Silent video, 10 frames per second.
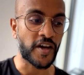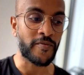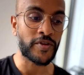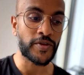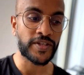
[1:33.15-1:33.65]
I've
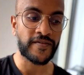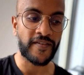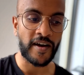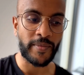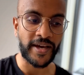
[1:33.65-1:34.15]
been using
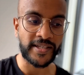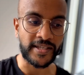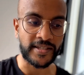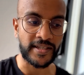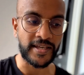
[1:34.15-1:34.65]
Firebase
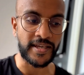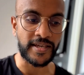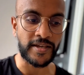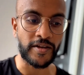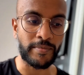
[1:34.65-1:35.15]
as
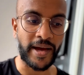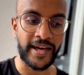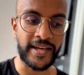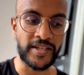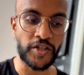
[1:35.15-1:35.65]
the
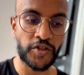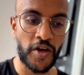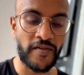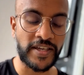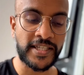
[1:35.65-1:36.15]
backend as a
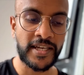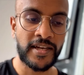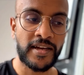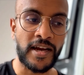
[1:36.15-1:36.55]
service,